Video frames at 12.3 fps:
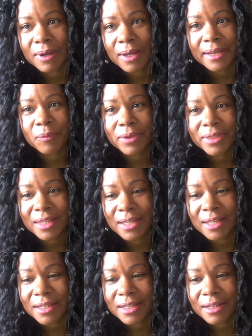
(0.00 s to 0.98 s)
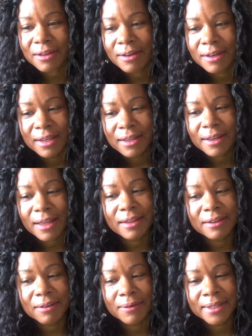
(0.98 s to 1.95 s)
And within a year, now
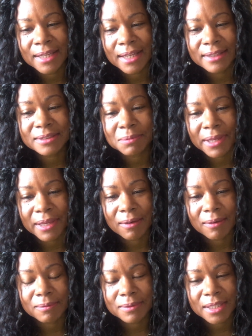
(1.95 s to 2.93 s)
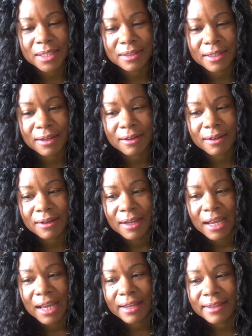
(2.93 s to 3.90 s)
I know he had some help getting there.
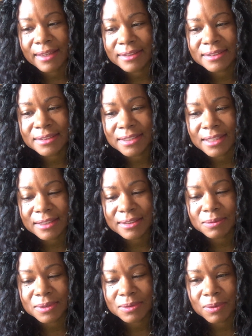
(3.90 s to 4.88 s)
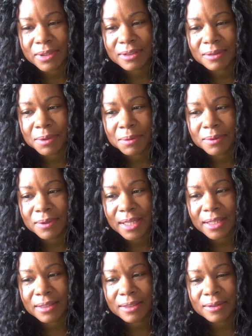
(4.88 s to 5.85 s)
I guess TS was one of the people
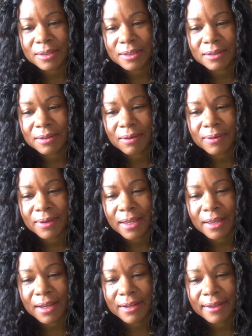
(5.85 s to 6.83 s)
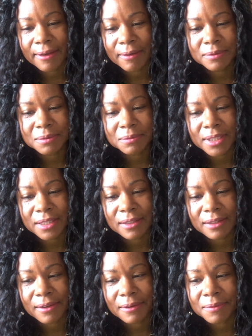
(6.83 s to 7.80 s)
that kind of helped him get
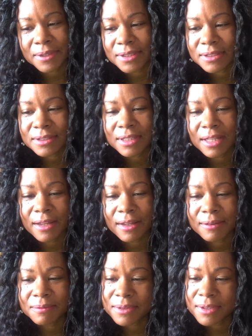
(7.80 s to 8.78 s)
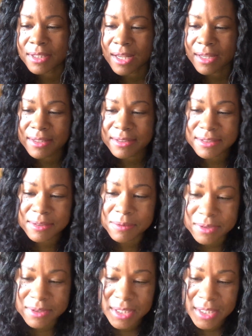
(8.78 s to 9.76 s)
in there because I guess he was